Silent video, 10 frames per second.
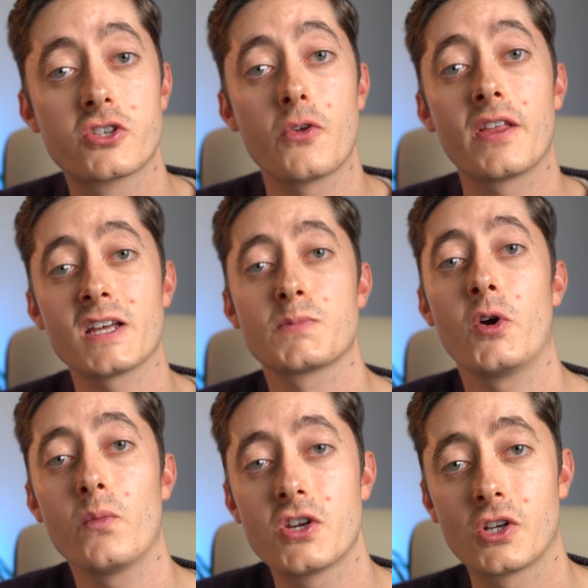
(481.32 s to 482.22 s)
So the last
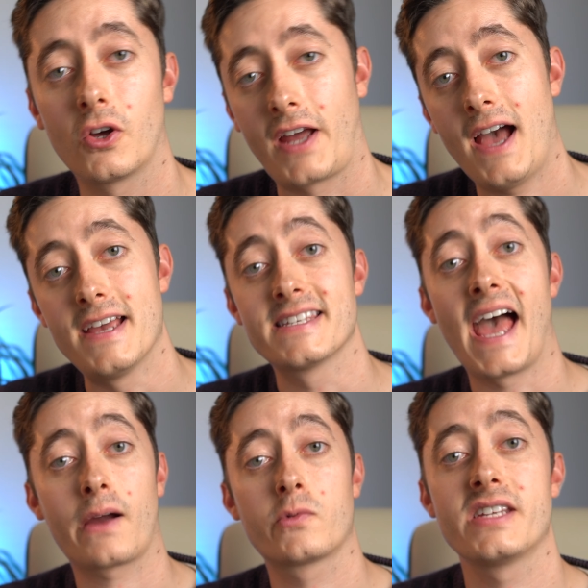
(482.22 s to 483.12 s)
point we should look at is
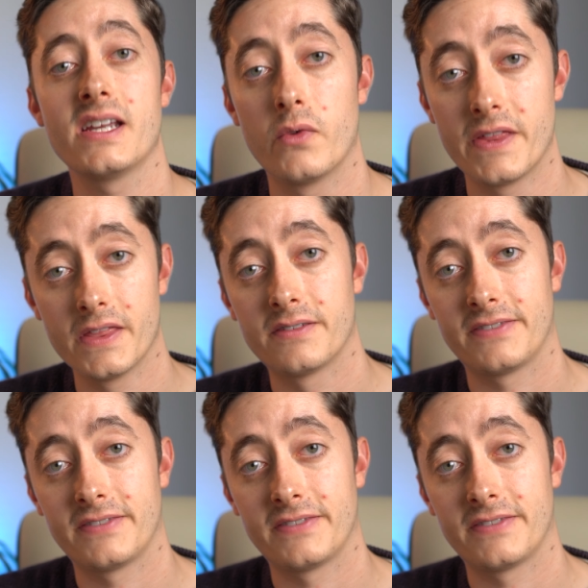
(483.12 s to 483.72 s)
equity within the